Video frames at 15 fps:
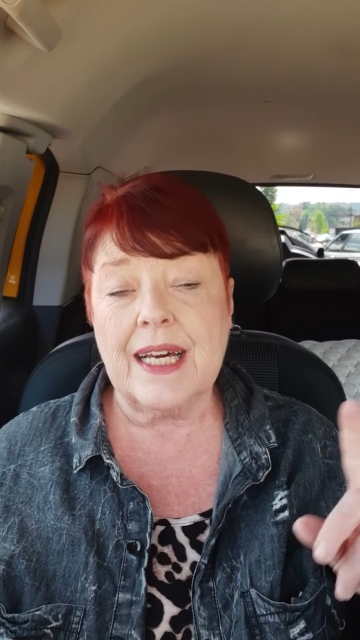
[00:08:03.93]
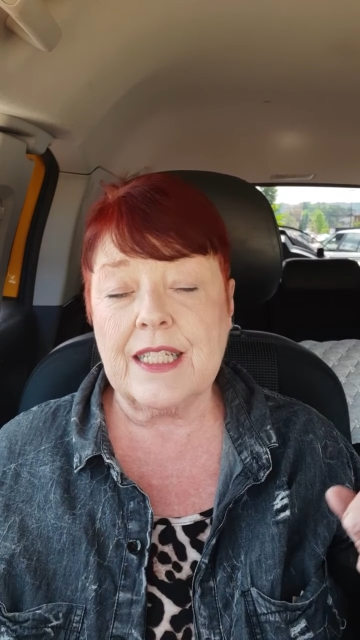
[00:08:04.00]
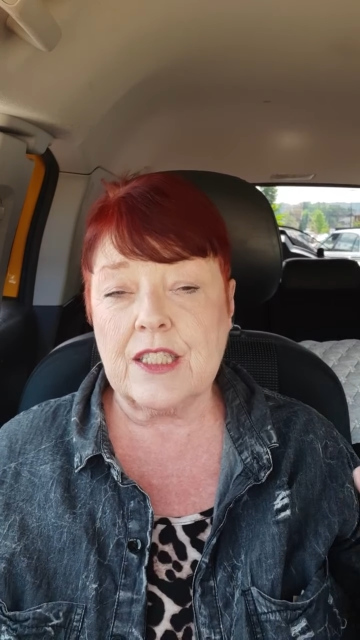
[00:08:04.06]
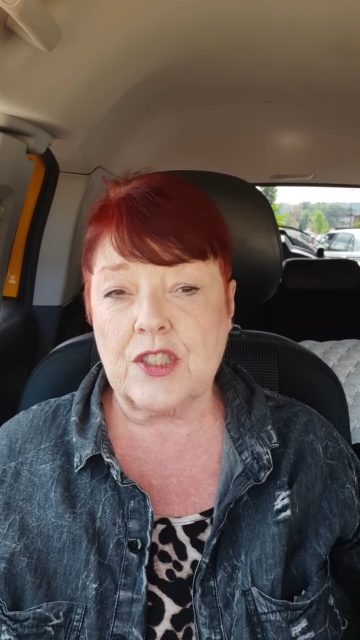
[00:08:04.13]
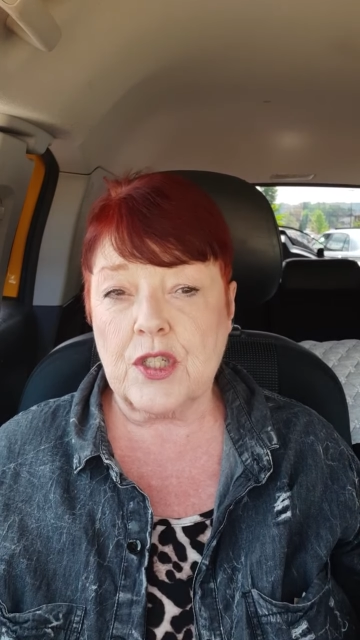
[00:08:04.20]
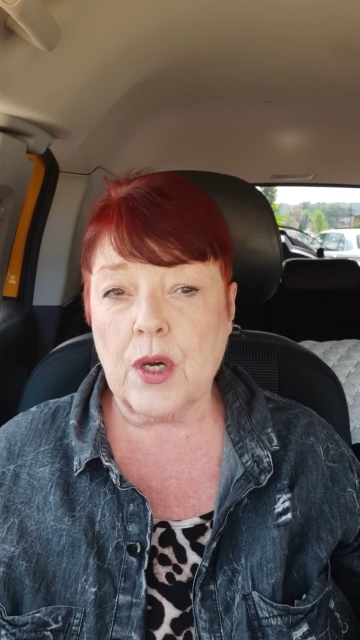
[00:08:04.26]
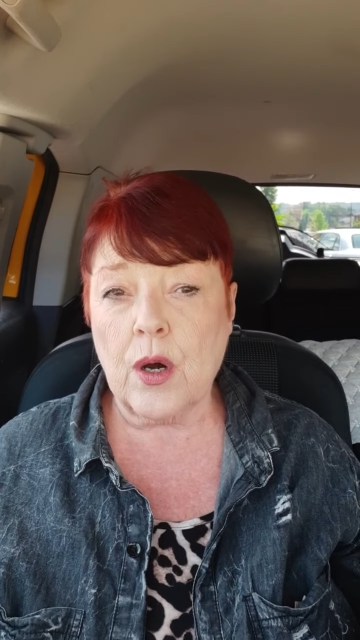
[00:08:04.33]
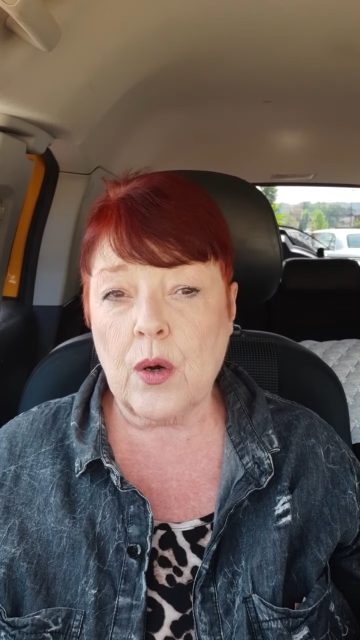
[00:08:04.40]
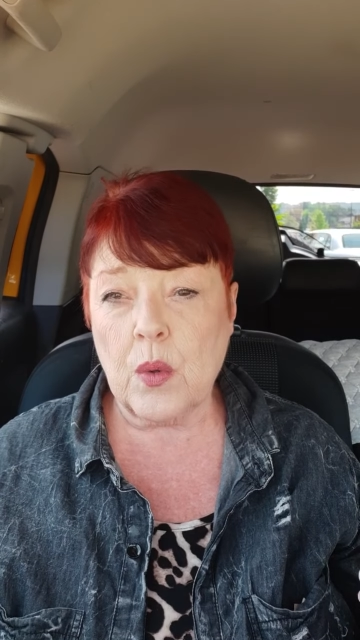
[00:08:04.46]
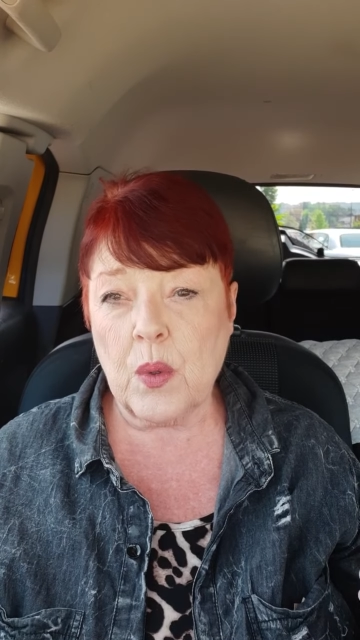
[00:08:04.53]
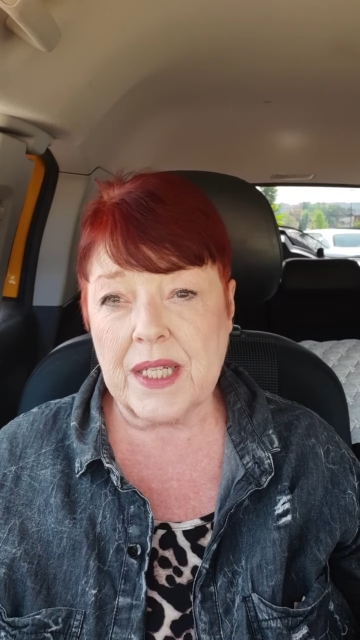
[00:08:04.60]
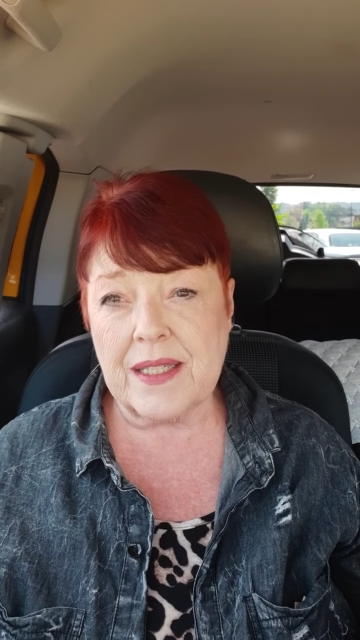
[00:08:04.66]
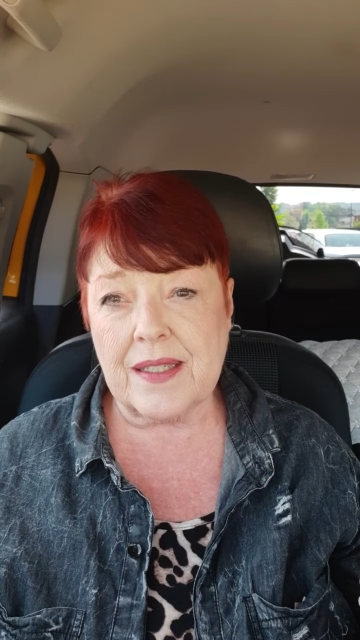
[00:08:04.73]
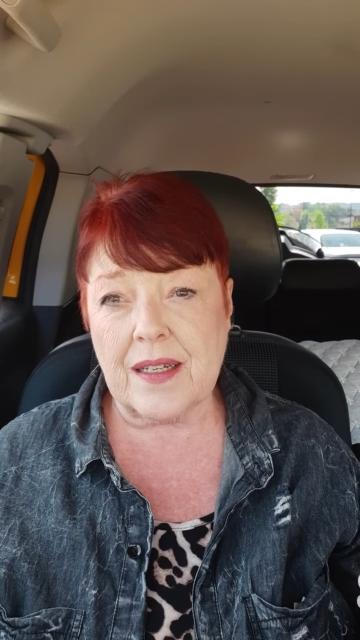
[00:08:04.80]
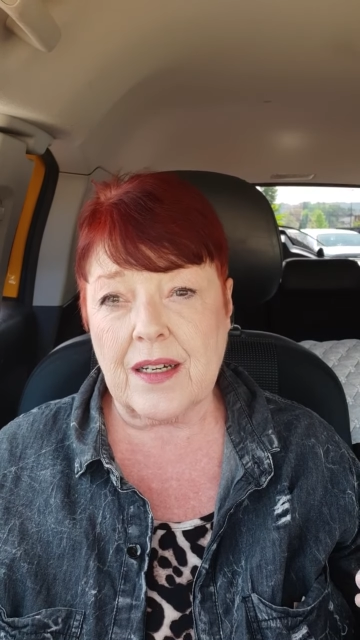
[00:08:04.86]
and it's
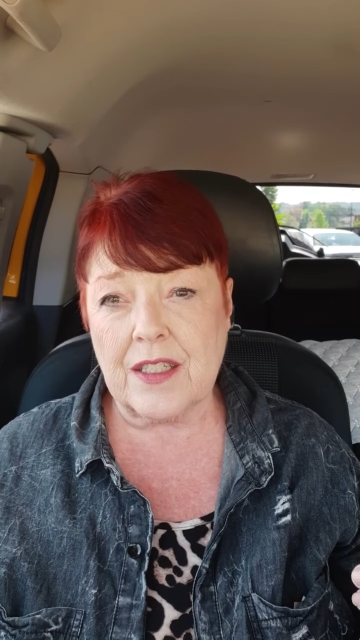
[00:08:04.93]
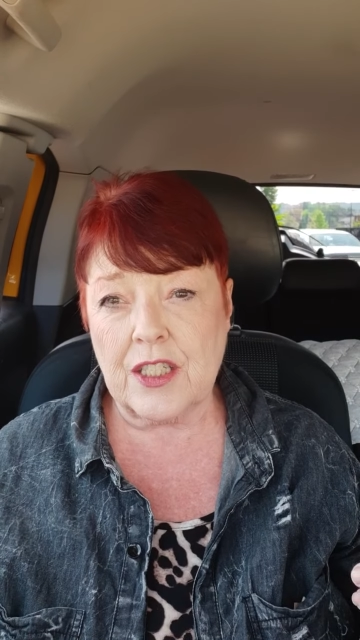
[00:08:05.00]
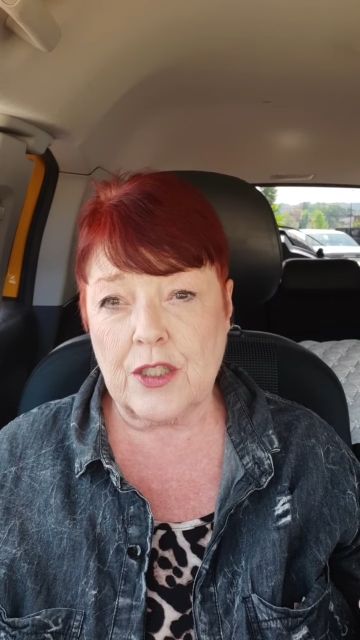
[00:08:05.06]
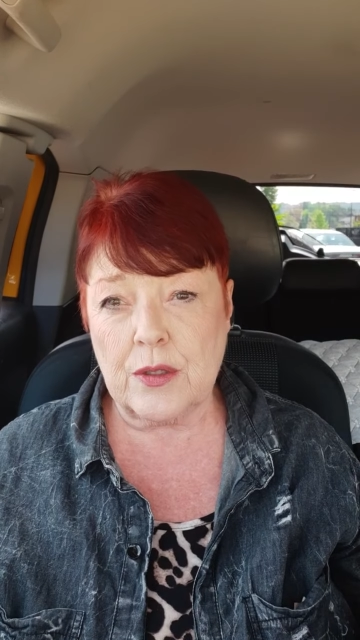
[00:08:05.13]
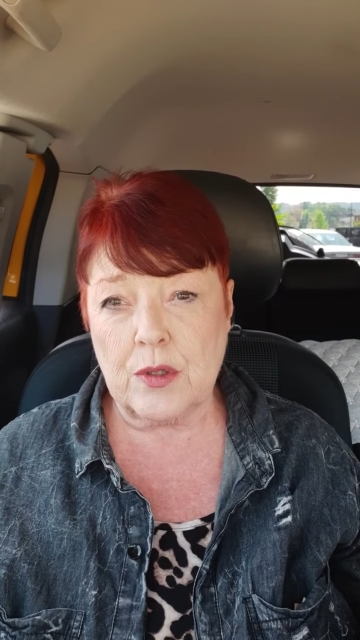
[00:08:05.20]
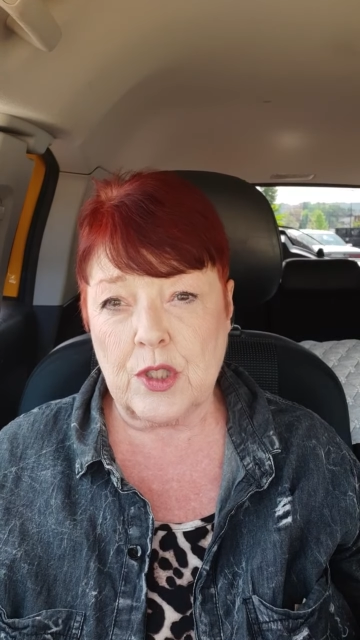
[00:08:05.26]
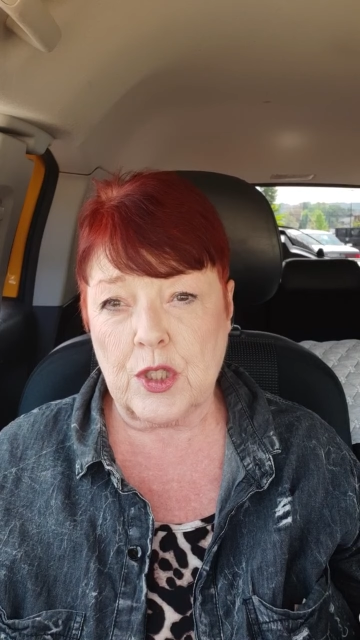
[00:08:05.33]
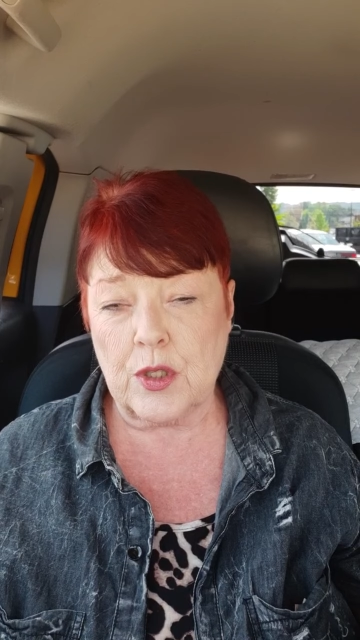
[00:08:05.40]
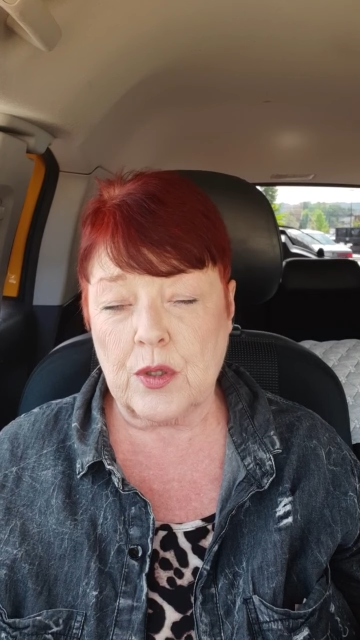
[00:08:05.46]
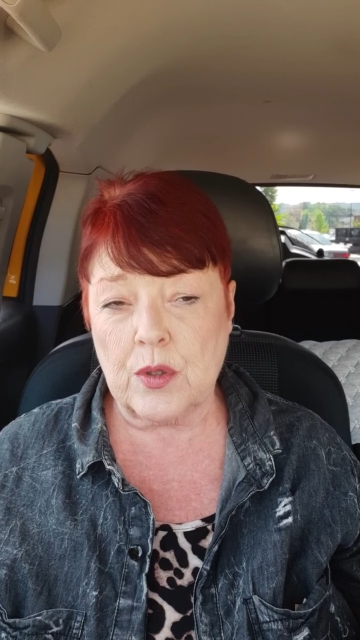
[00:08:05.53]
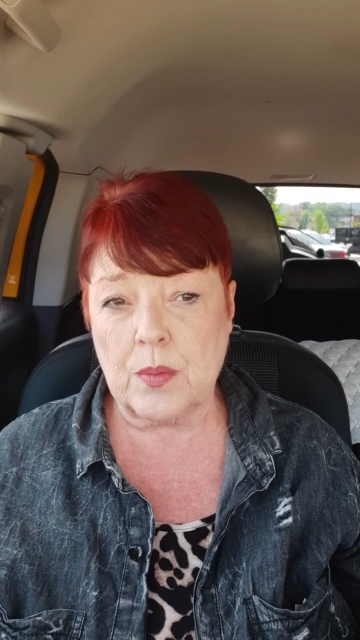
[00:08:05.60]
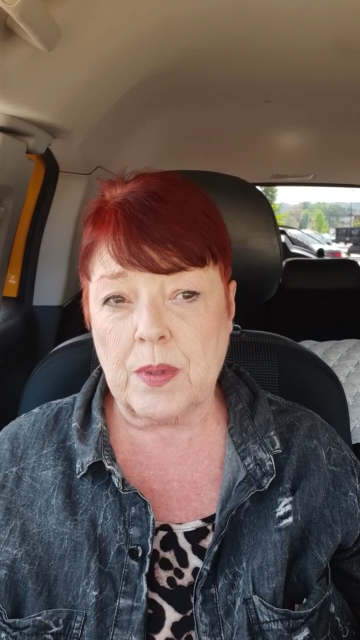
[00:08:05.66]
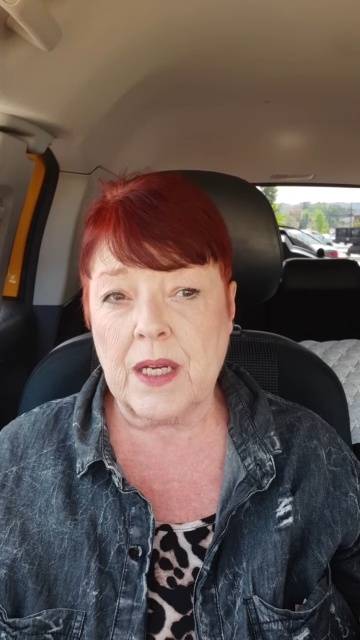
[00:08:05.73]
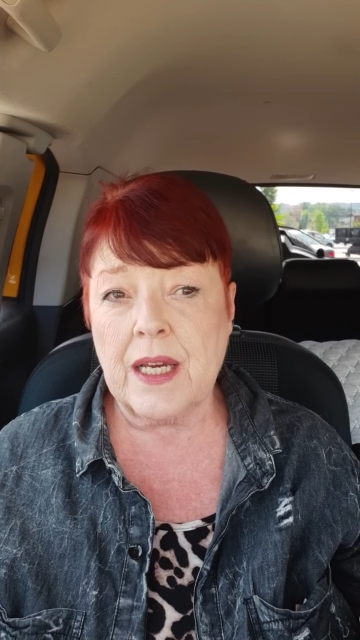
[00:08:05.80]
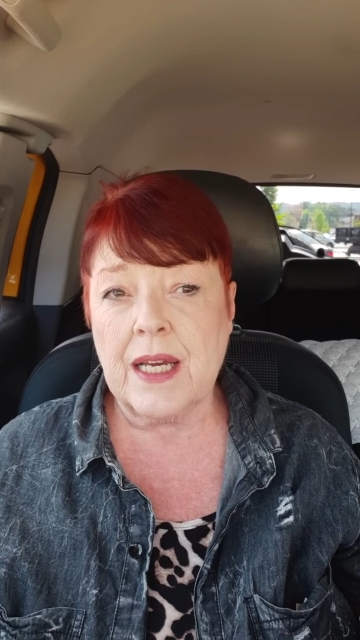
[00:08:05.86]
always on
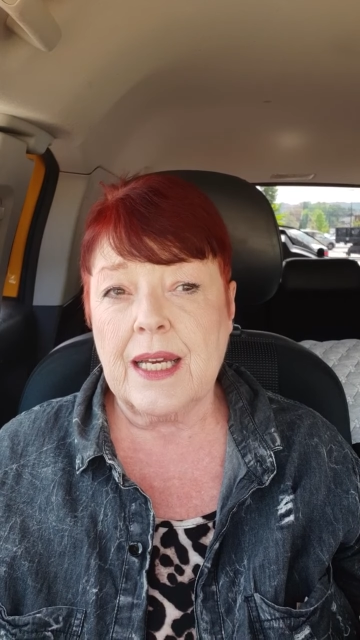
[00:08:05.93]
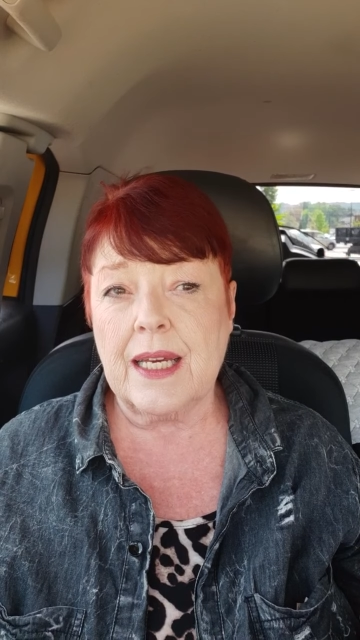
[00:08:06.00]
YouTube